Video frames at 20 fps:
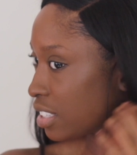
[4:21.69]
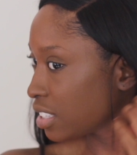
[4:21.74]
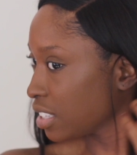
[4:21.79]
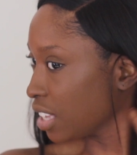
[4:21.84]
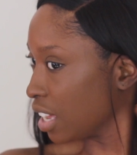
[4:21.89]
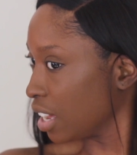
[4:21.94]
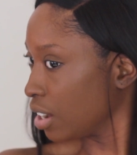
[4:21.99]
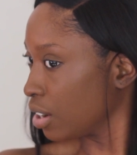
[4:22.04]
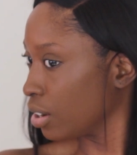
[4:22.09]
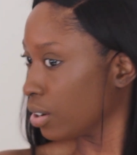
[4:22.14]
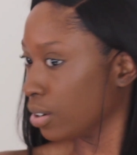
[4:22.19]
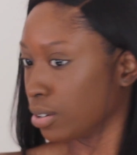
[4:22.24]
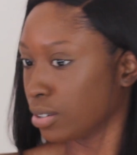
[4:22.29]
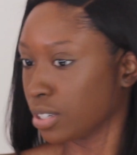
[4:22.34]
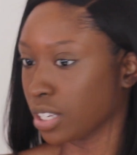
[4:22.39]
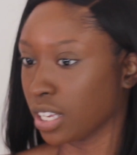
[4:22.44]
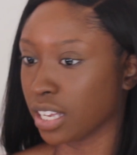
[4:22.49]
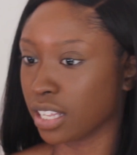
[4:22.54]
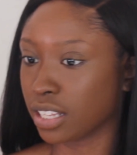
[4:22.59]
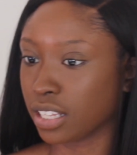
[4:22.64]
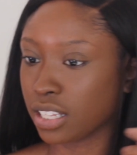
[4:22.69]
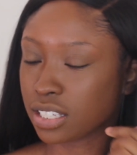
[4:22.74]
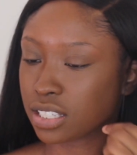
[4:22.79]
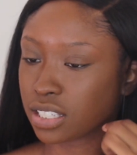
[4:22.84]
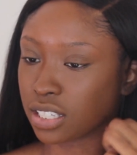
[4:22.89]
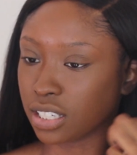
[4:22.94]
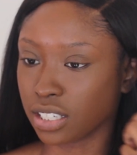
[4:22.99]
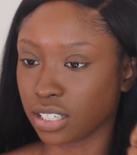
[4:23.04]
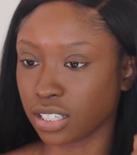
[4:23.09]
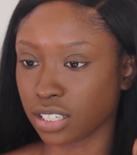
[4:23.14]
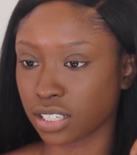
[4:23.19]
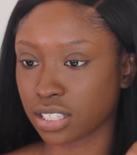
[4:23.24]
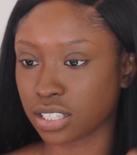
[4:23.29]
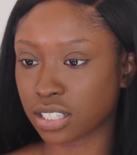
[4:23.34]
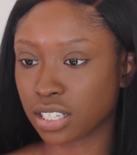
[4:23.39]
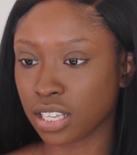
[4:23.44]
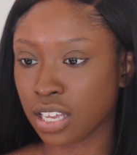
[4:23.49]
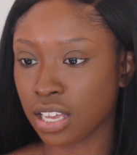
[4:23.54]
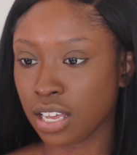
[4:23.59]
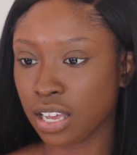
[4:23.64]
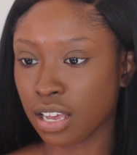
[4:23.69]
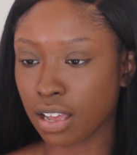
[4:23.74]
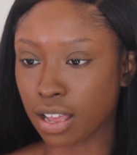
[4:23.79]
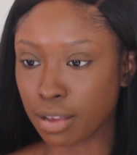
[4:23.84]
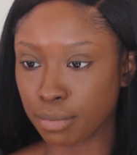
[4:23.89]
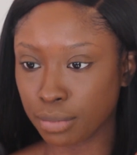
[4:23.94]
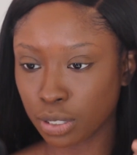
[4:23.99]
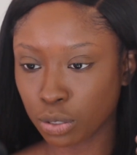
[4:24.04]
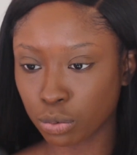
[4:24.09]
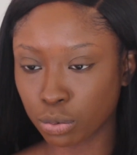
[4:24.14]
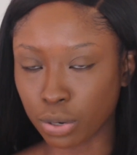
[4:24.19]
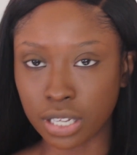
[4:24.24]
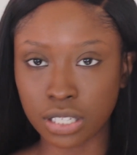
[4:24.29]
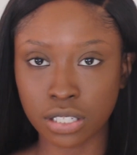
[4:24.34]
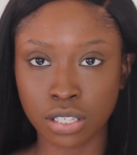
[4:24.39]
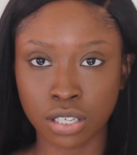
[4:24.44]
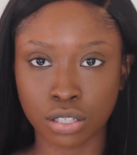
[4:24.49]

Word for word: So, yeah, this sucks. I'm going to run